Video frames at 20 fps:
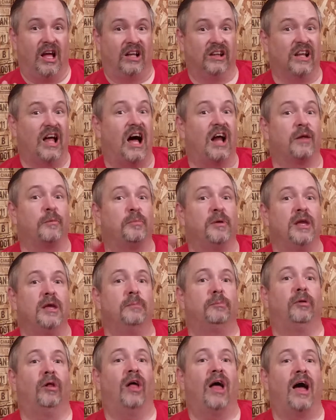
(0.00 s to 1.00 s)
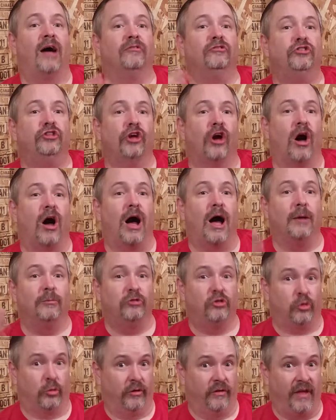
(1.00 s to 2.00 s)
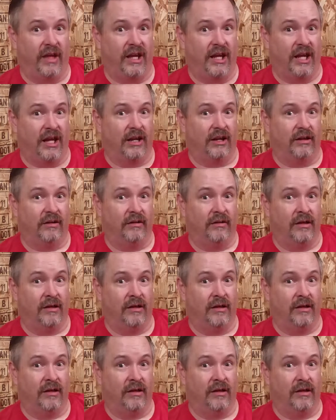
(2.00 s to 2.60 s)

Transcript: A lot of people have jobs where they get